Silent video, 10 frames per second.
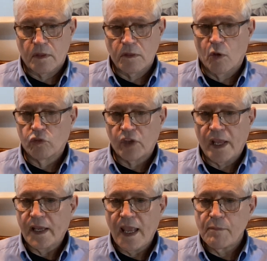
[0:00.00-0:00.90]
Don't
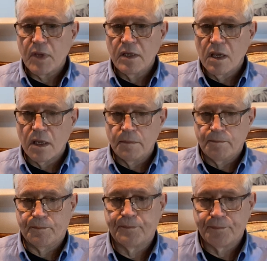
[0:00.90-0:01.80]
say it can't be done.
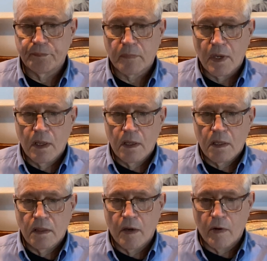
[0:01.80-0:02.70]

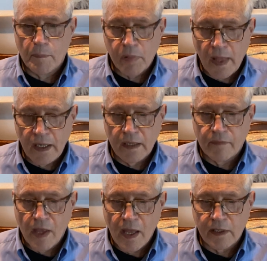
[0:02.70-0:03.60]
There are plenty
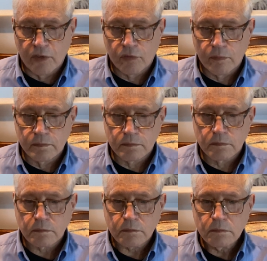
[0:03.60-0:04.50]
of honest,
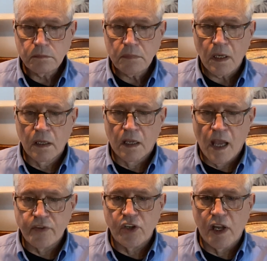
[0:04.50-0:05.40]

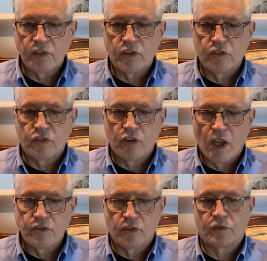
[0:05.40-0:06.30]
conscientious
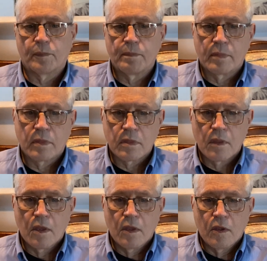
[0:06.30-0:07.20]
judges
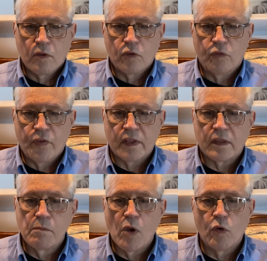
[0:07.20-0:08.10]
who fit
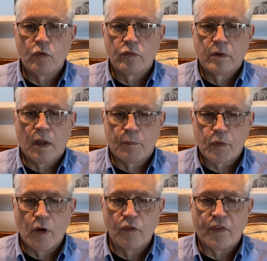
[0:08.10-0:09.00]
the mode of
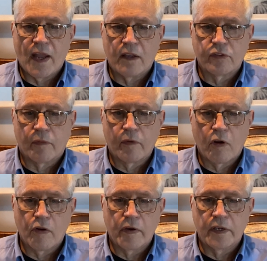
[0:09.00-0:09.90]
profiles of
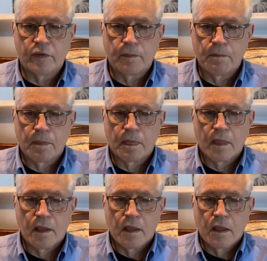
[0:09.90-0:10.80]
courage,
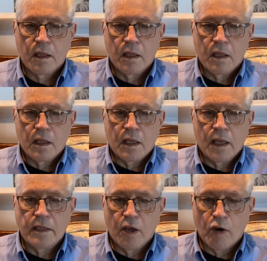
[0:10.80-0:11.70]

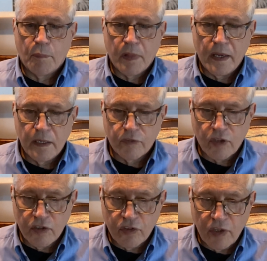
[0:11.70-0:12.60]
and there are plenty of
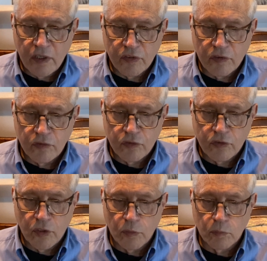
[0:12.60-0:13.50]
such citizens
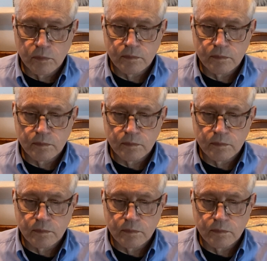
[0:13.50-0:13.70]
too.